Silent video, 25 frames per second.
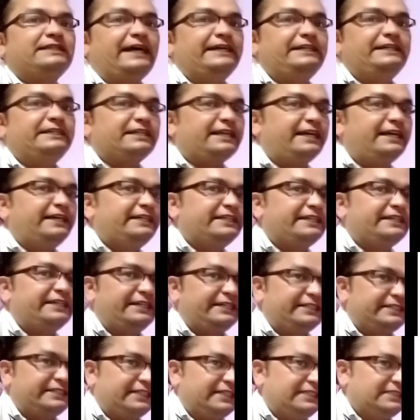nitrite
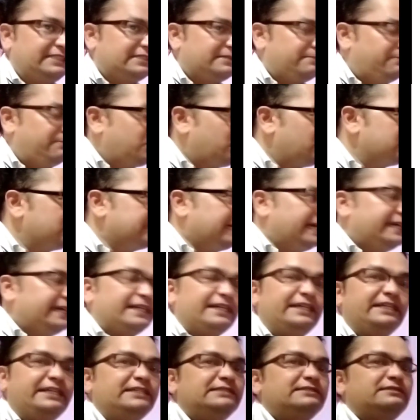reductase, because nitrate